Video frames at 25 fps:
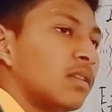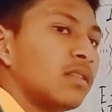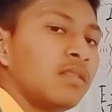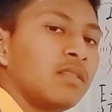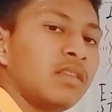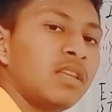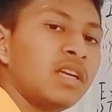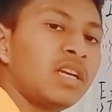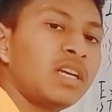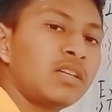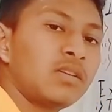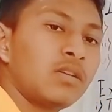
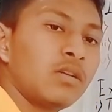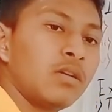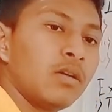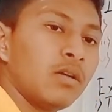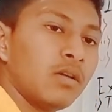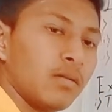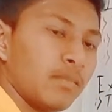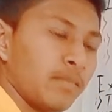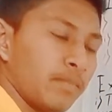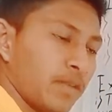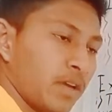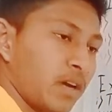the
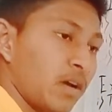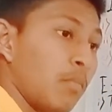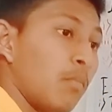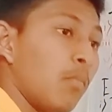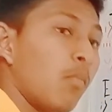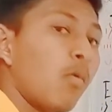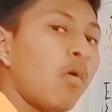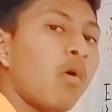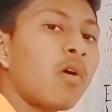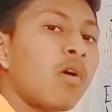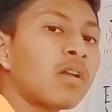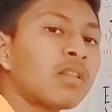
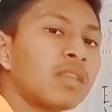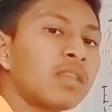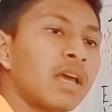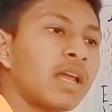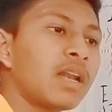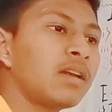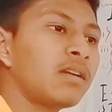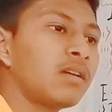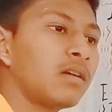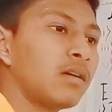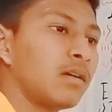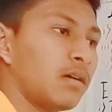more
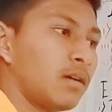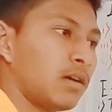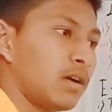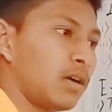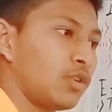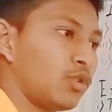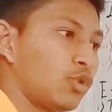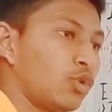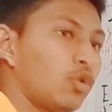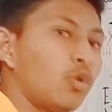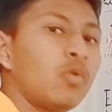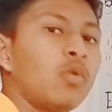than
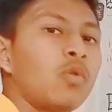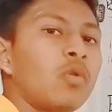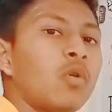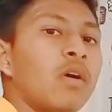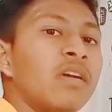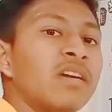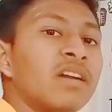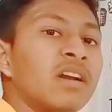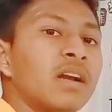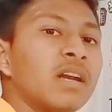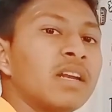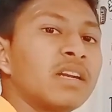two
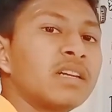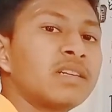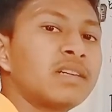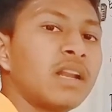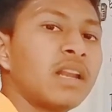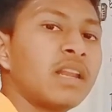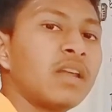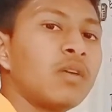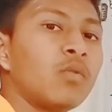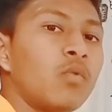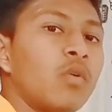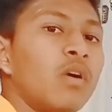
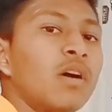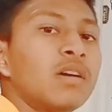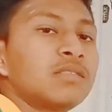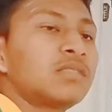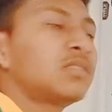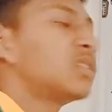contradictory words,